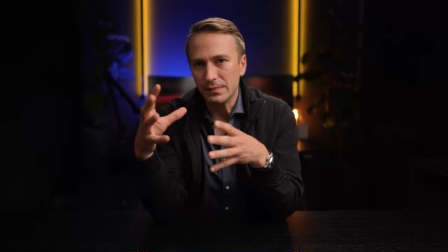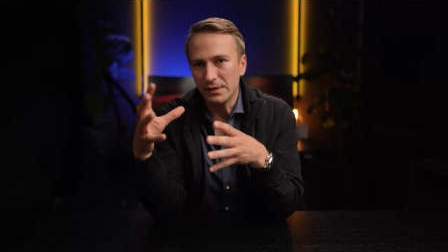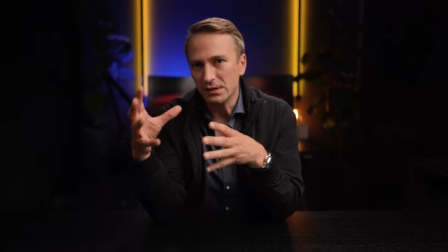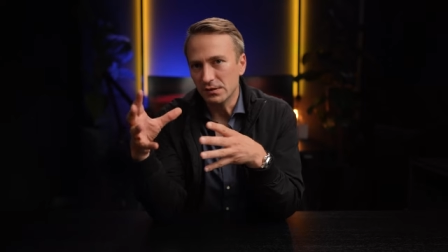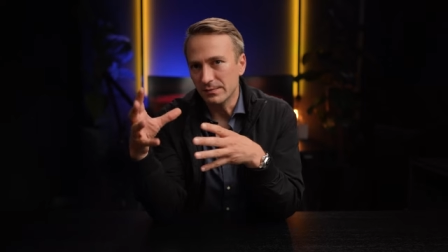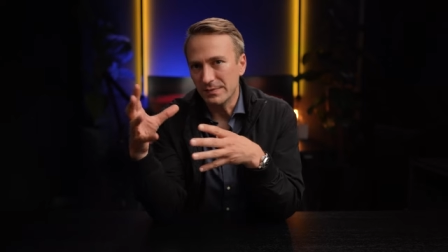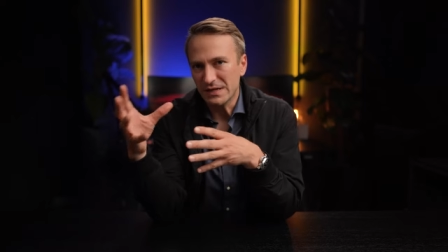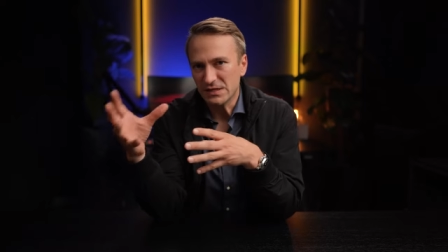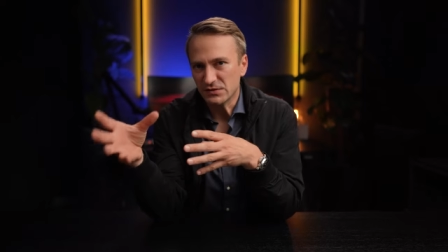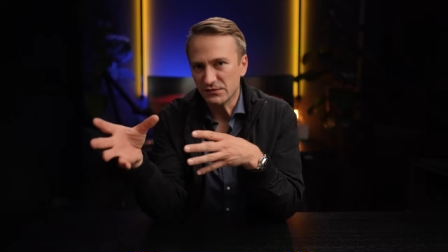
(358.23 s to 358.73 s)
be
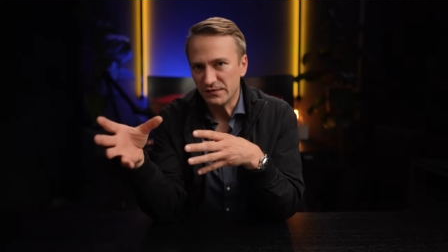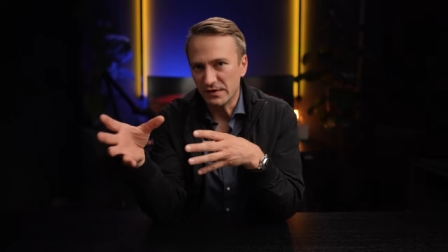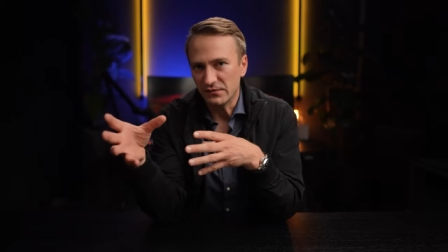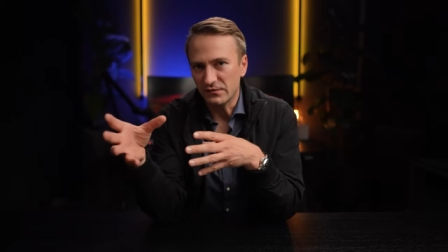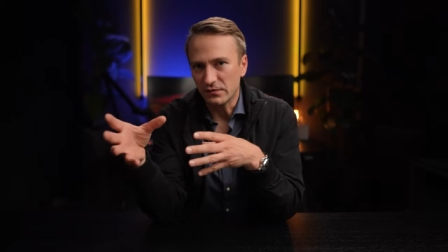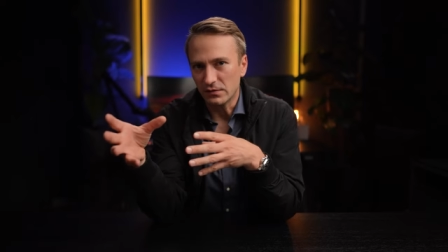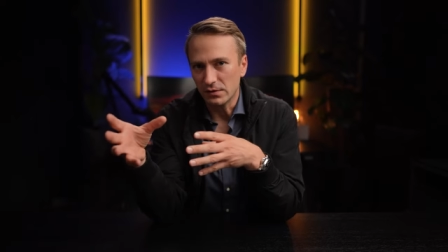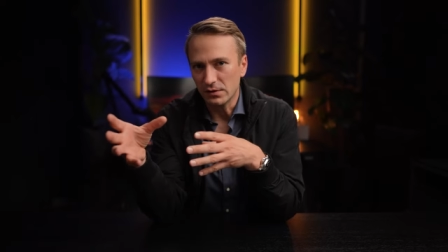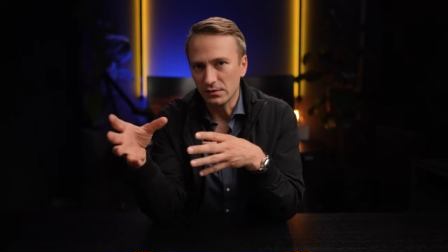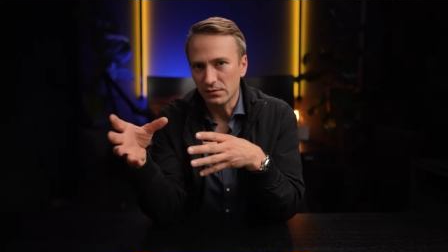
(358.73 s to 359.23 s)
the best fit
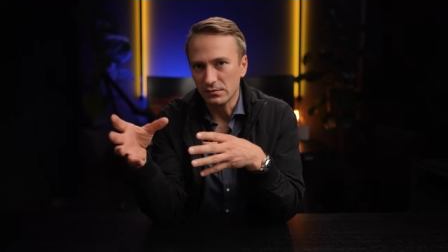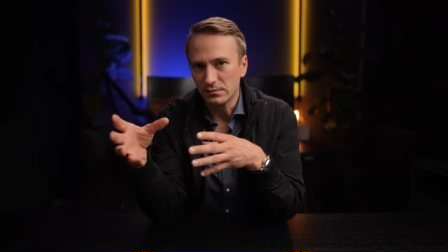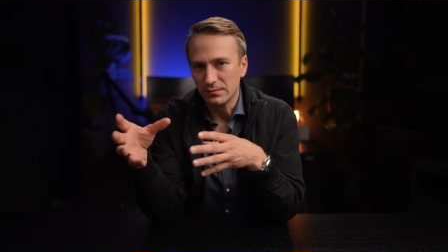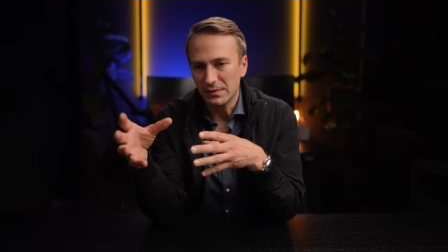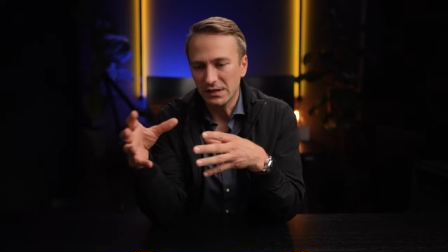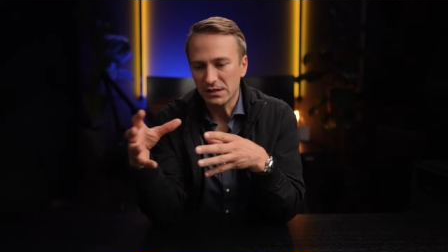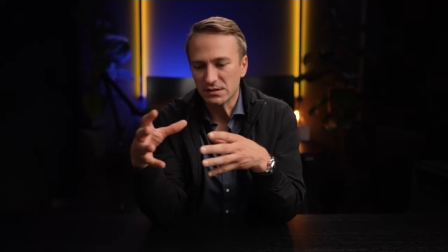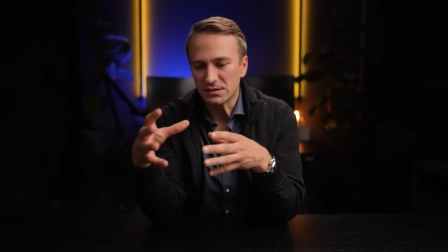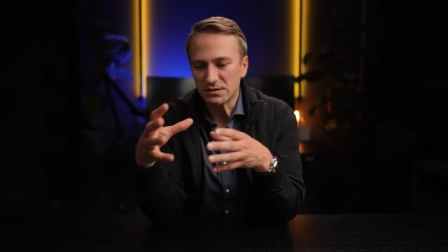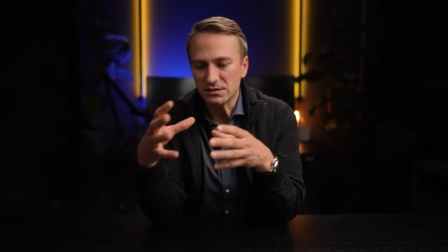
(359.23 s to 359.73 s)
for you
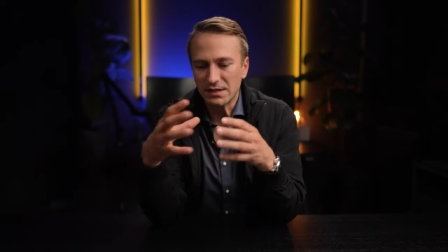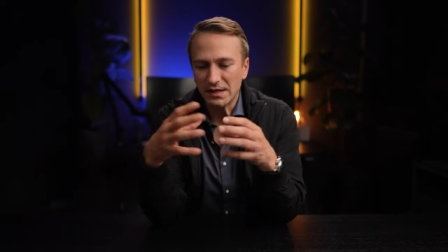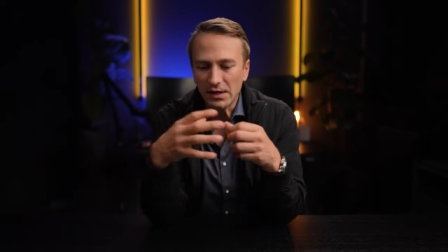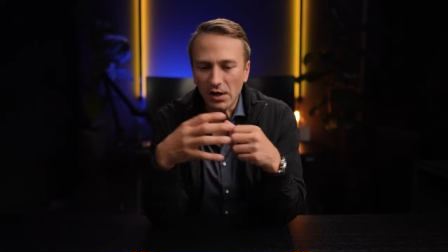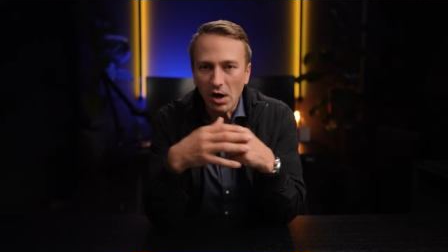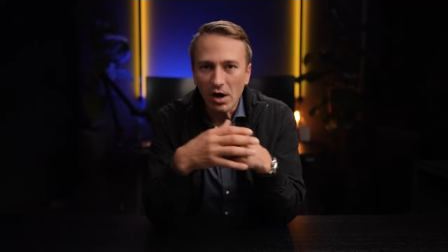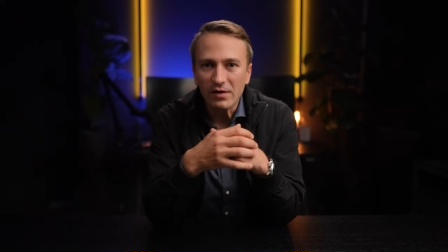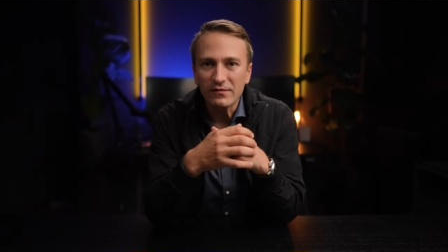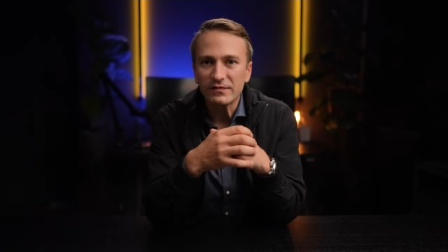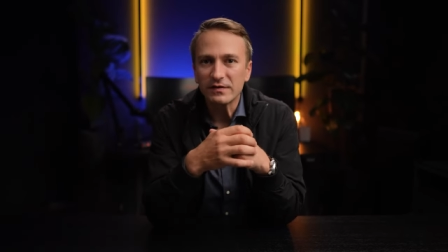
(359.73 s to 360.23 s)
because they
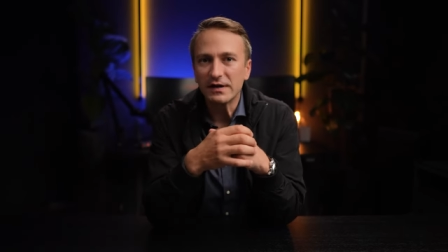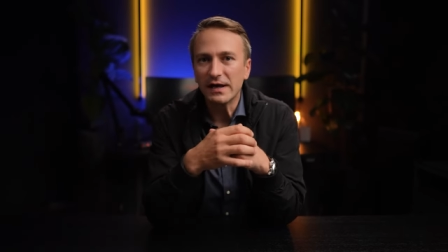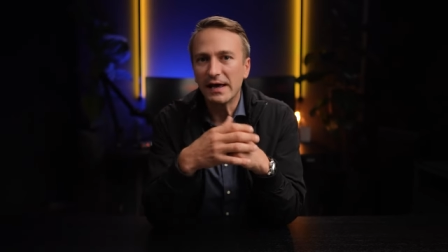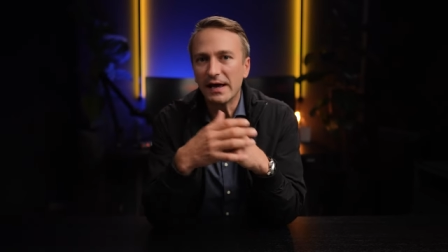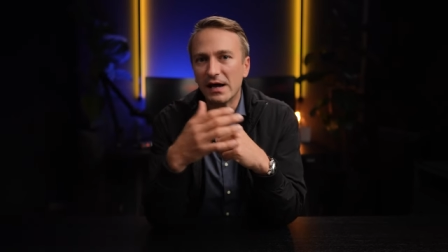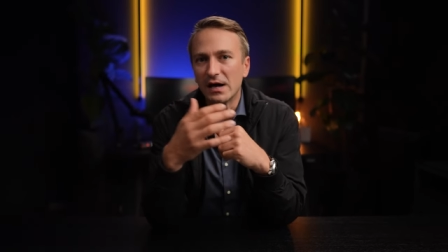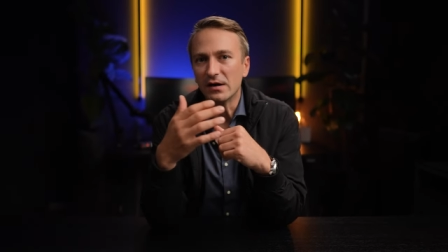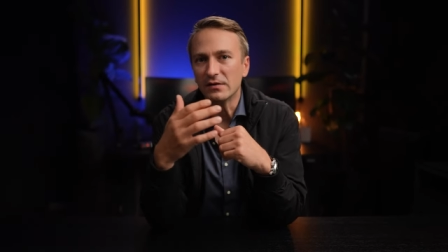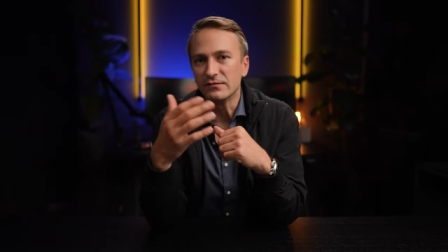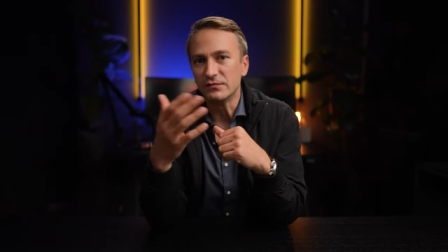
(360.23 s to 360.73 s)
often
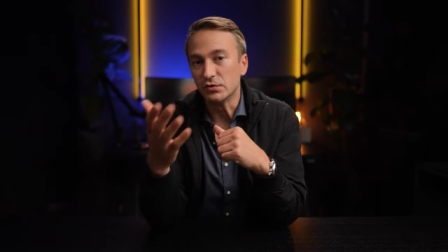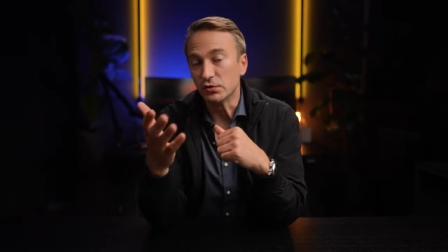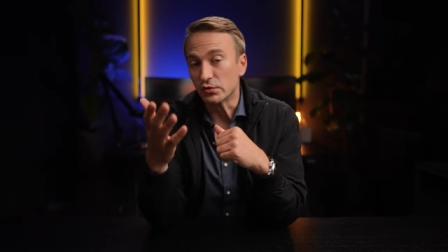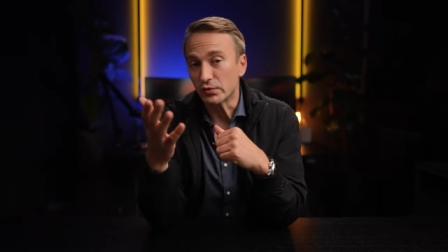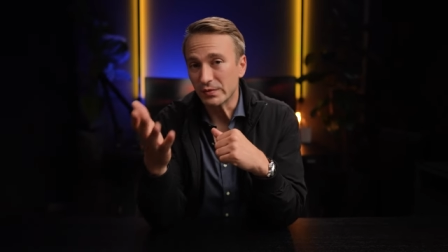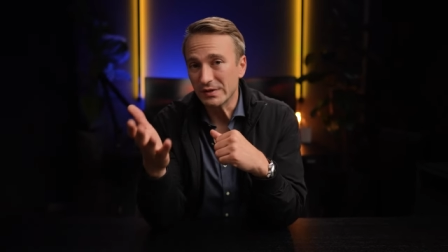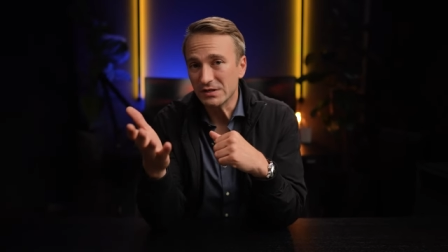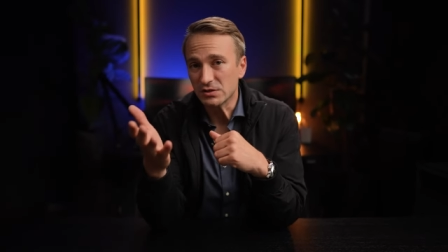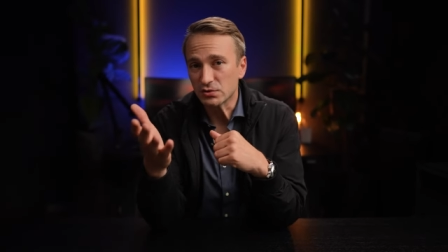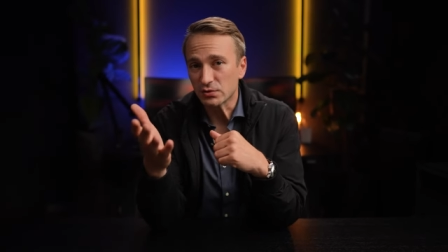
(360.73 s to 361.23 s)
have fewer
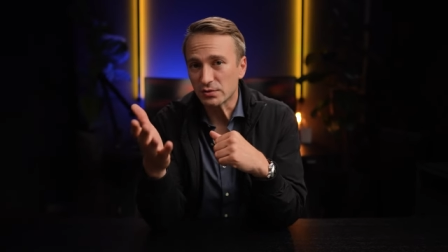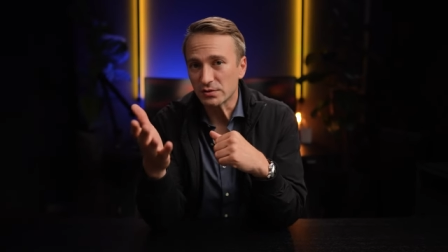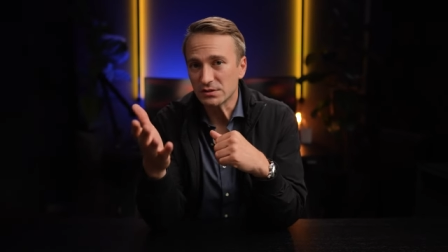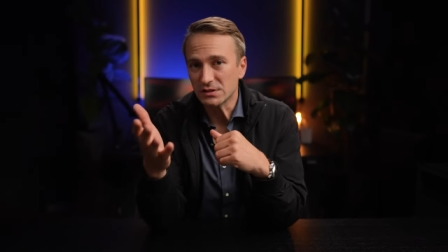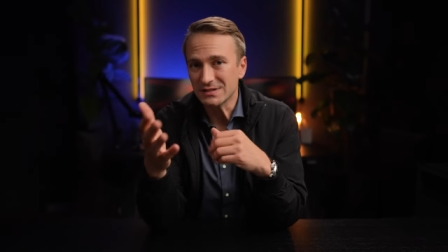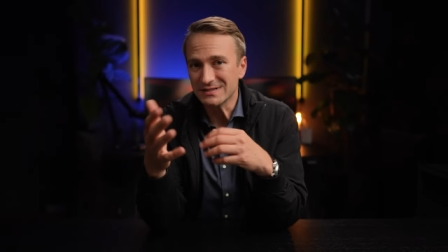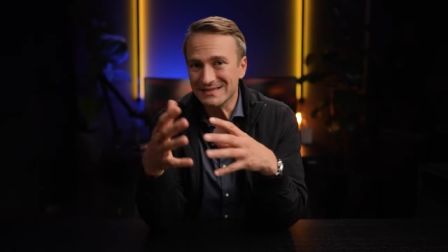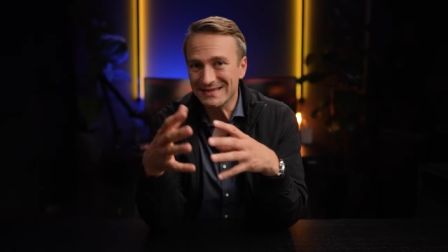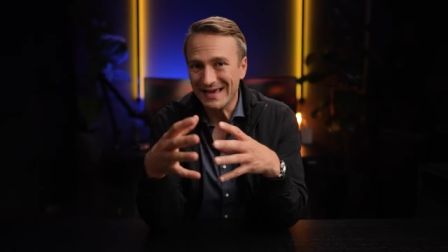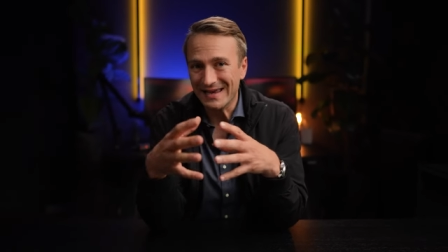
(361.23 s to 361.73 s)

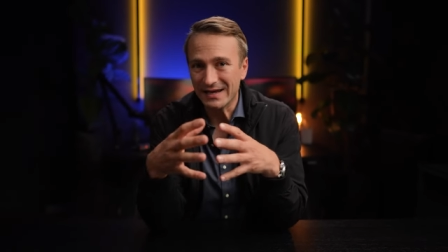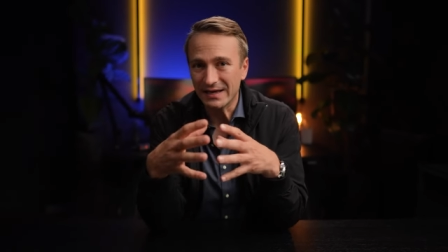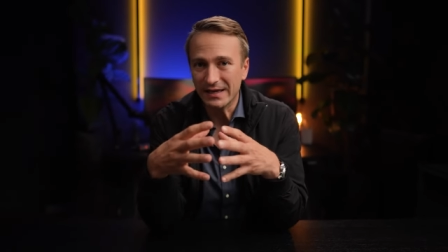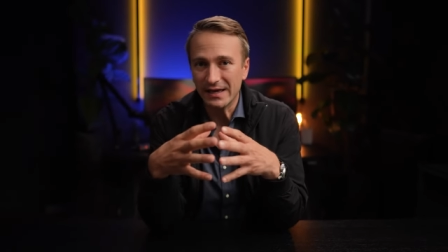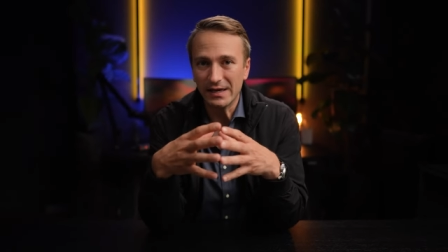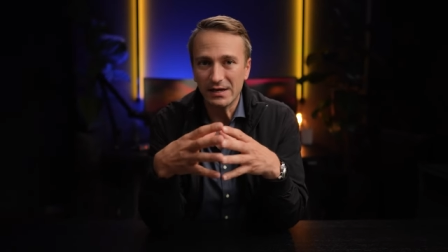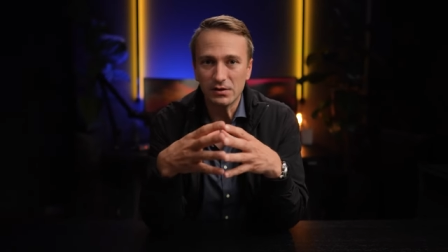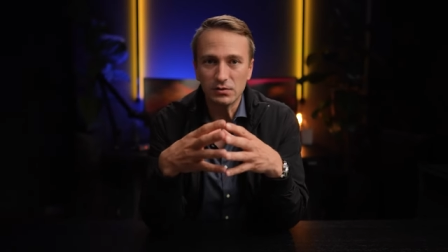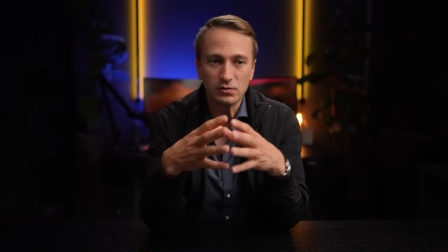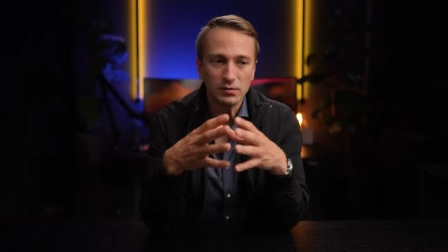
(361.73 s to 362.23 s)
resources
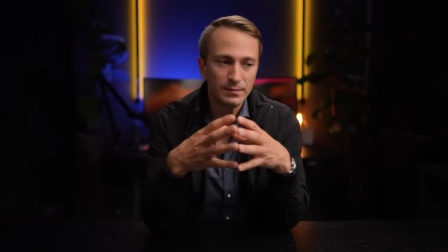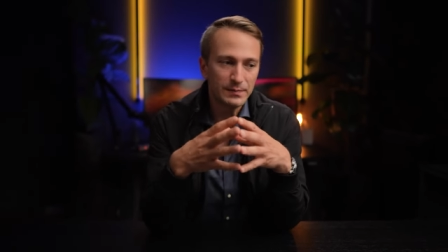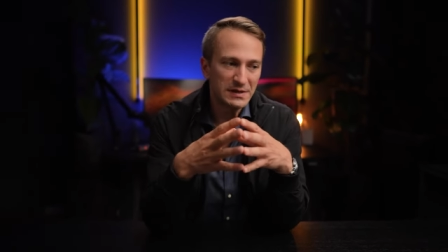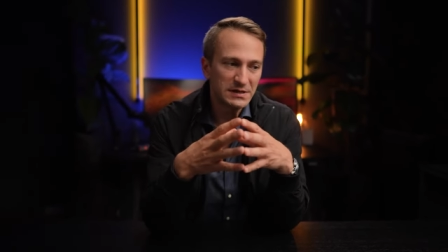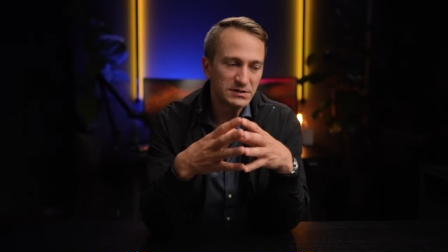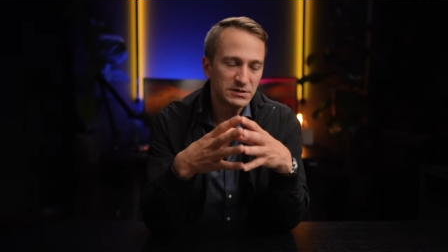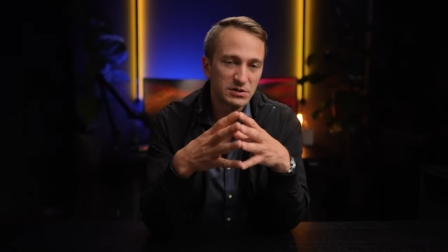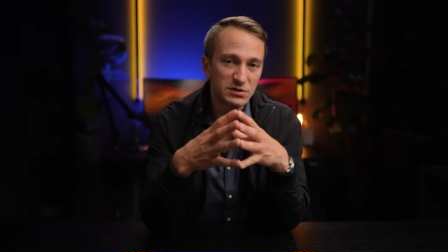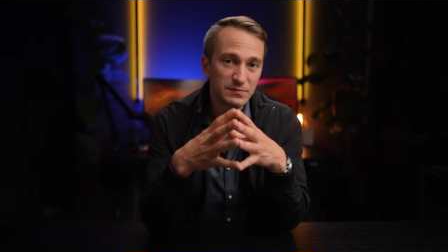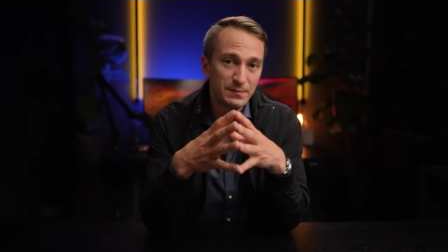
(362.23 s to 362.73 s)
dedicated to
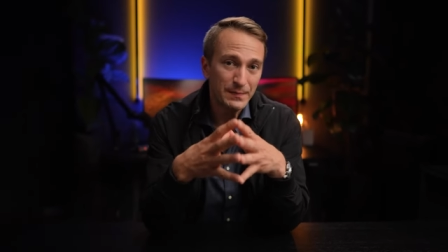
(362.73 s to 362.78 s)
business